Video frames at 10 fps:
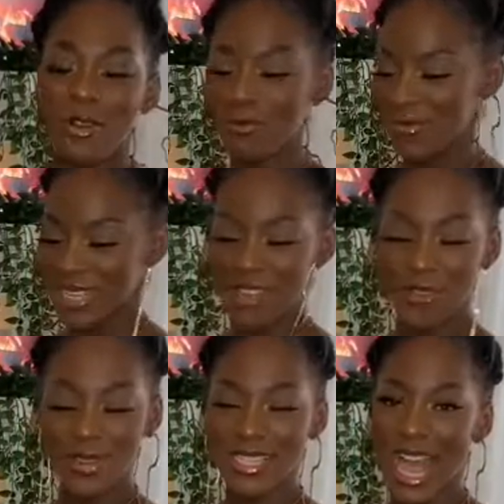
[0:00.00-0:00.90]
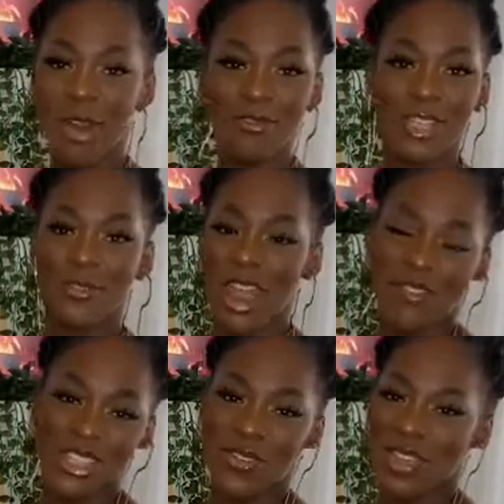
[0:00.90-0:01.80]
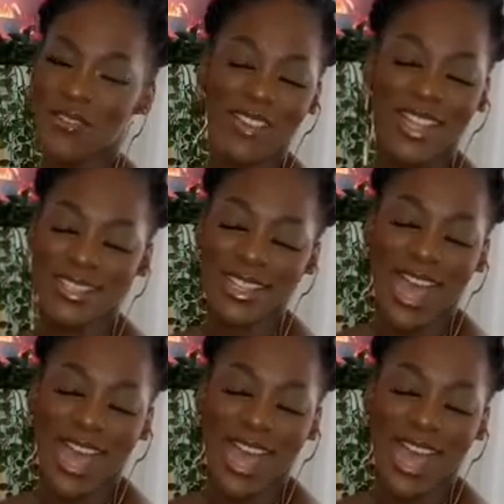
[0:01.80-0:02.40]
all these outfits for every single event